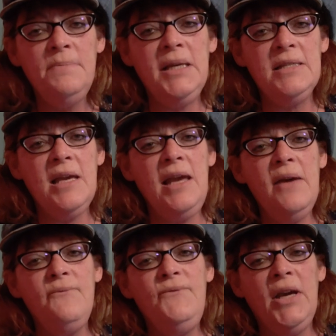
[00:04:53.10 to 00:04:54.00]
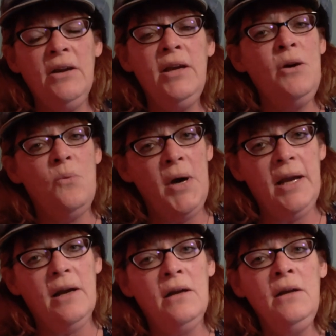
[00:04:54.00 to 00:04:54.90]
Because I am very
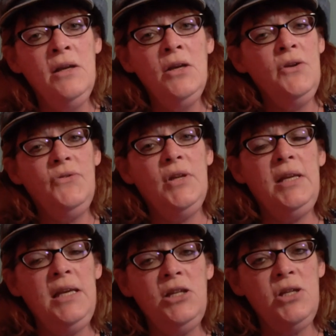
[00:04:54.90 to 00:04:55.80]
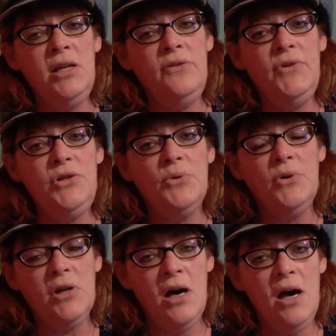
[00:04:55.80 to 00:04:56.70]
aware that each individual
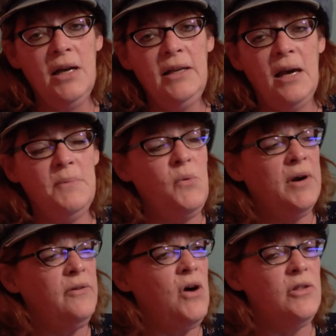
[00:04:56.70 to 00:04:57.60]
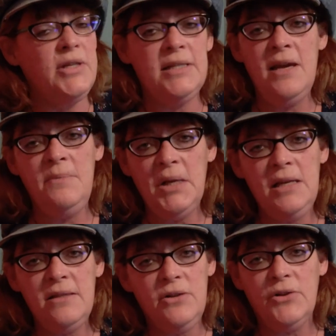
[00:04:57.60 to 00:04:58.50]
God, I'm aware of all the
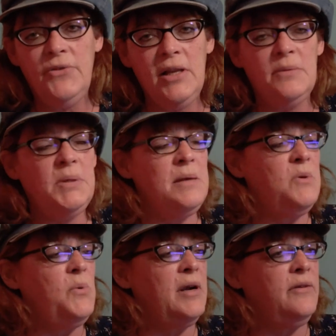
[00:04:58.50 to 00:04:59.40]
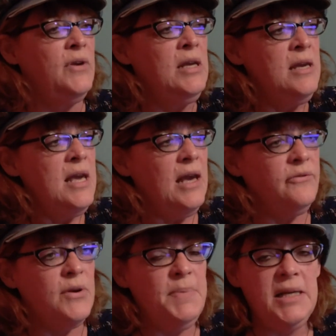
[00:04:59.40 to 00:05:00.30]
timelines that are available, I'm aware of
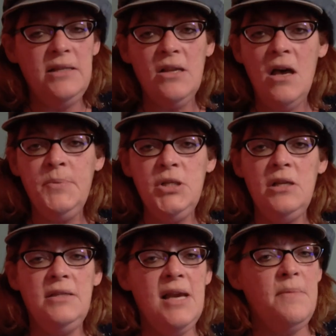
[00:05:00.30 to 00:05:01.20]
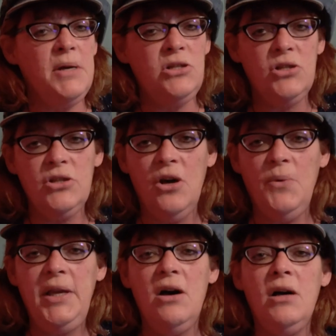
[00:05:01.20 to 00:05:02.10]
everybody's options, how much is
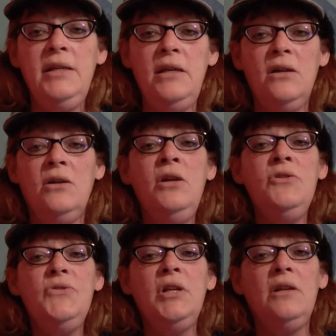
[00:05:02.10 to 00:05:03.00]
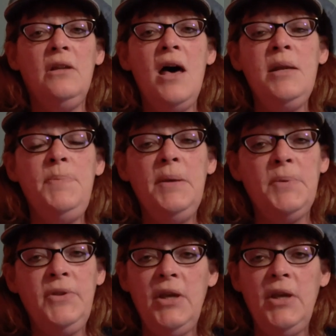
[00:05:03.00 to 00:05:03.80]
going on here, that a lot of people